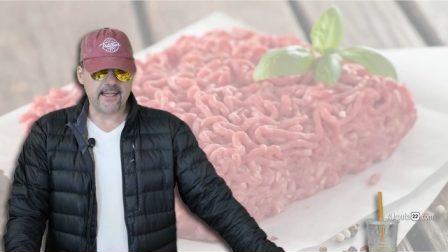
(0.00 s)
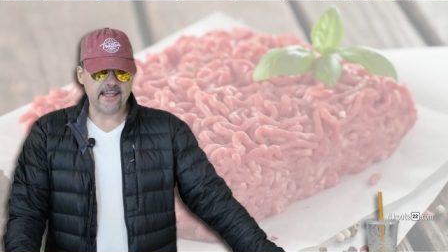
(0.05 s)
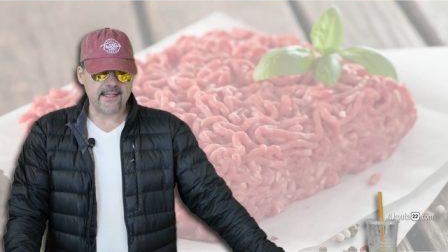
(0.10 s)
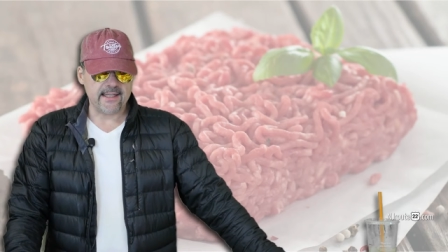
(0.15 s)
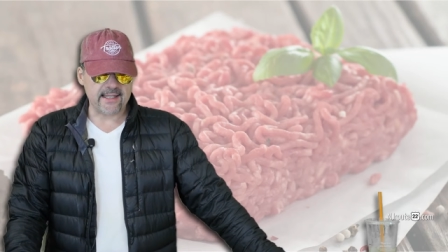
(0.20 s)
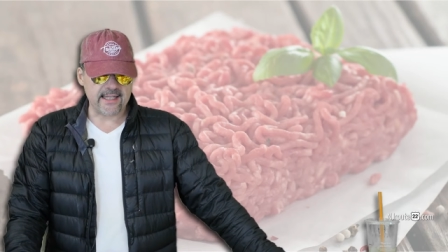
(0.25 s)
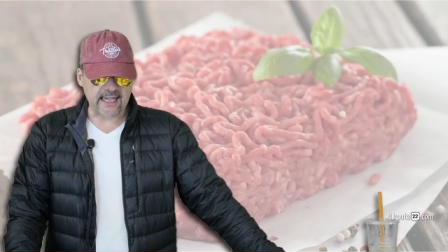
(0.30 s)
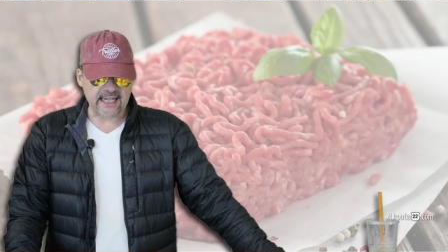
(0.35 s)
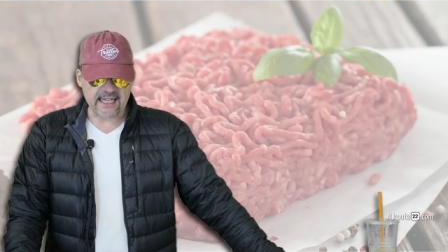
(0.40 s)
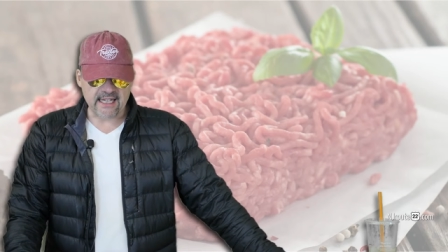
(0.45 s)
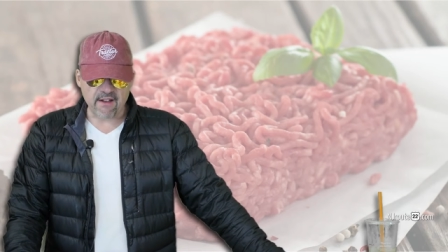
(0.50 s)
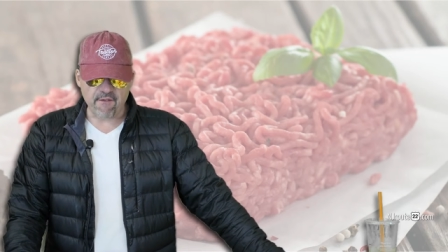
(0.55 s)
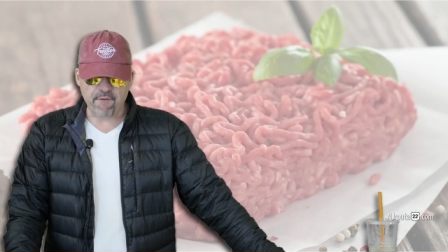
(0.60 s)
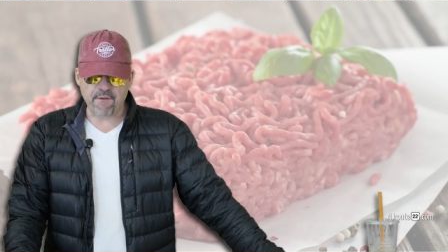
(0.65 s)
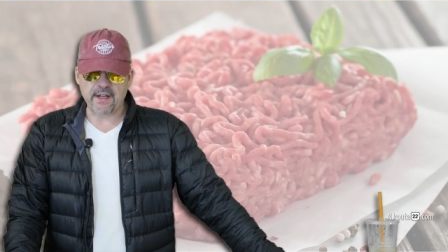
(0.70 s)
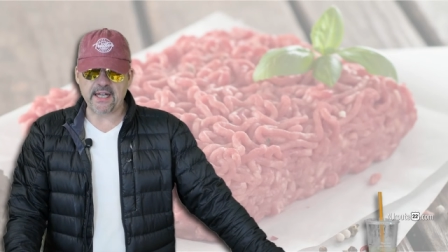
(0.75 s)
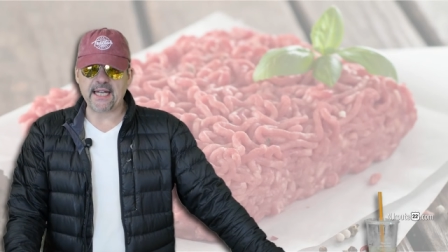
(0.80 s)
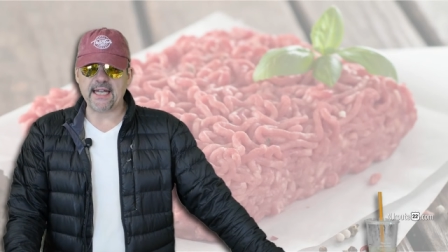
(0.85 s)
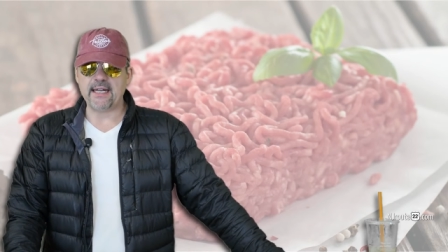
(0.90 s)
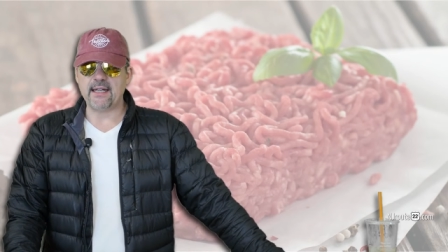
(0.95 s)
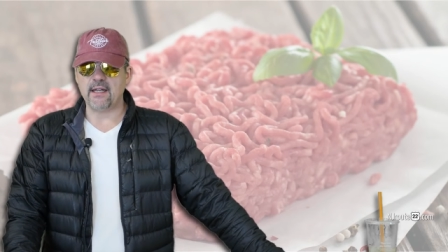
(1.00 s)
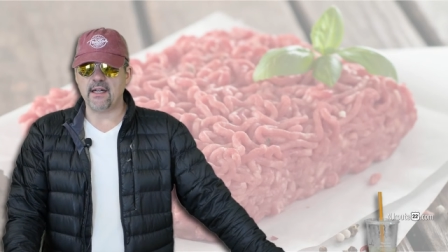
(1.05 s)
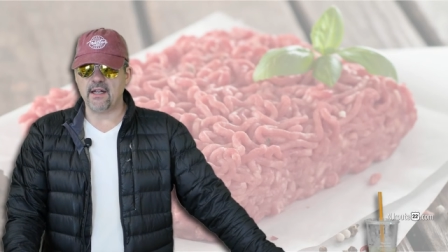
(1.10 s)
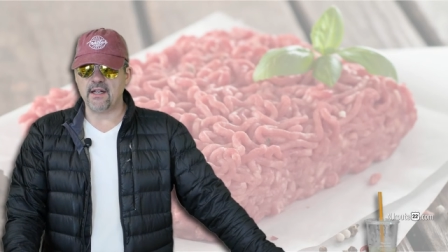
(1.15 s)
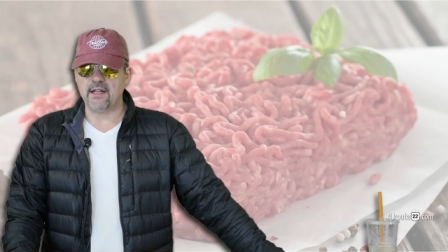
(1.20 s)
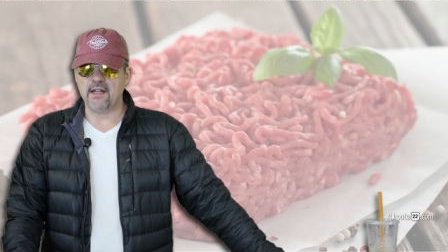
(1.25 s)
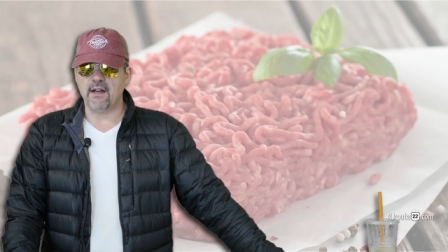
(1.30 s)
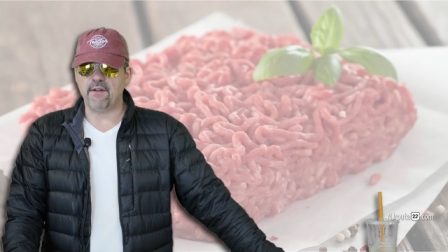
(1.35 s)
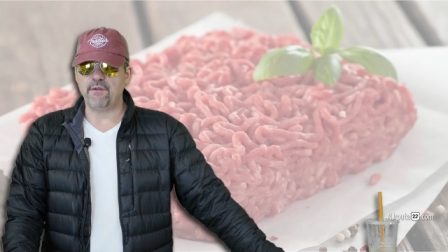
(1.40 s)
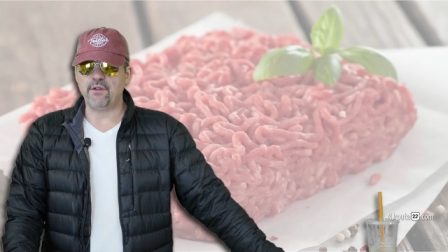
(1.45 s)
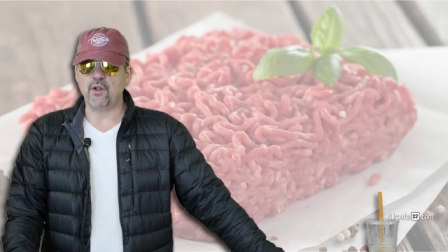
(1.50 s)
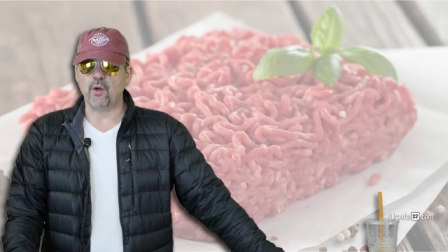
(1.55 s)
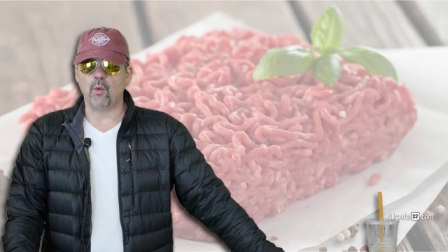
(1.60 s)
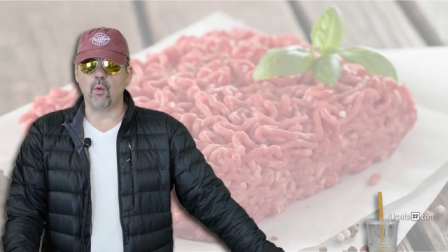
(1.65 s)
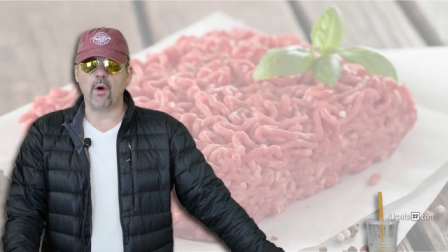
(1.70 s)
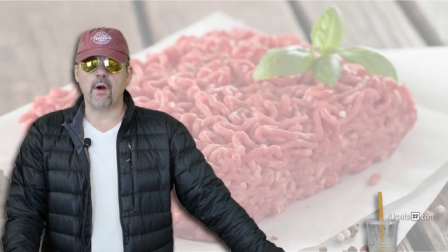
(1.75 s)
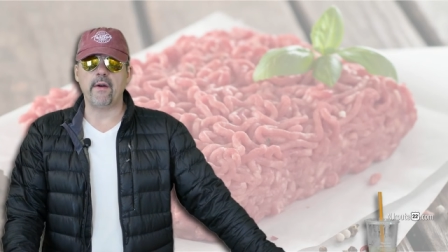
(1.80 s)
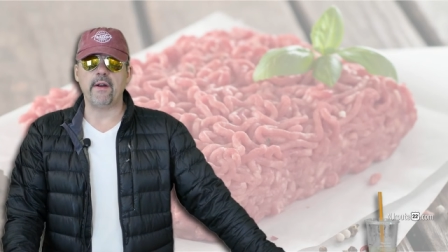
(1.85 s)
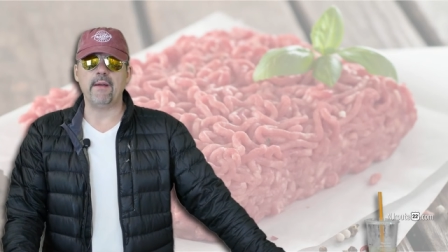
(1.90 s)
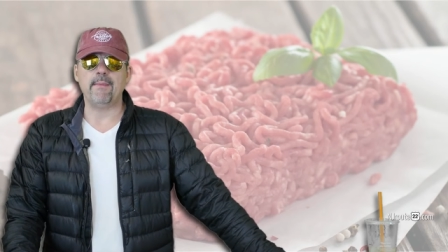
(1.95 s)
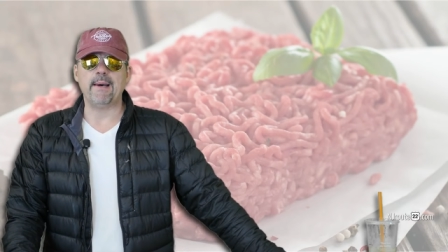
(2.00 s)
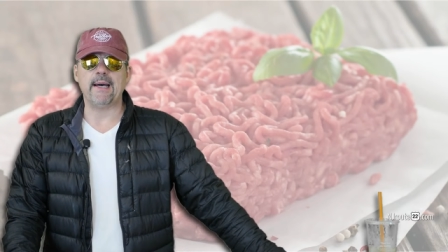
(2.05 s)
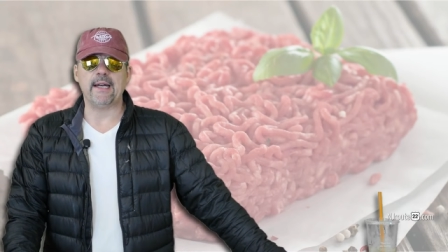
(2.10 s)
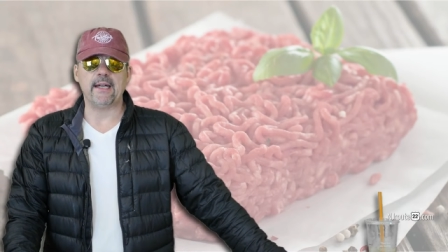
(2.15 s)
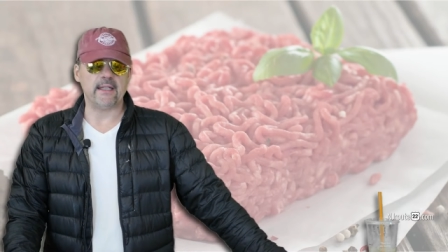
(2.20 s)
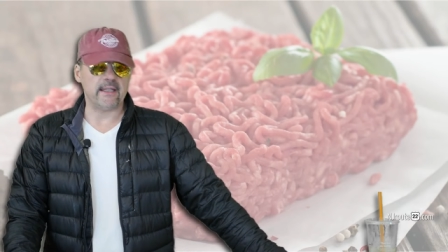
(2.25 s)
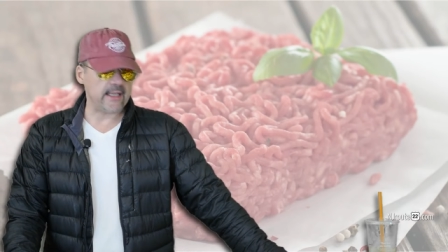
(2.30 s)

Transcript: significant enough to worry about.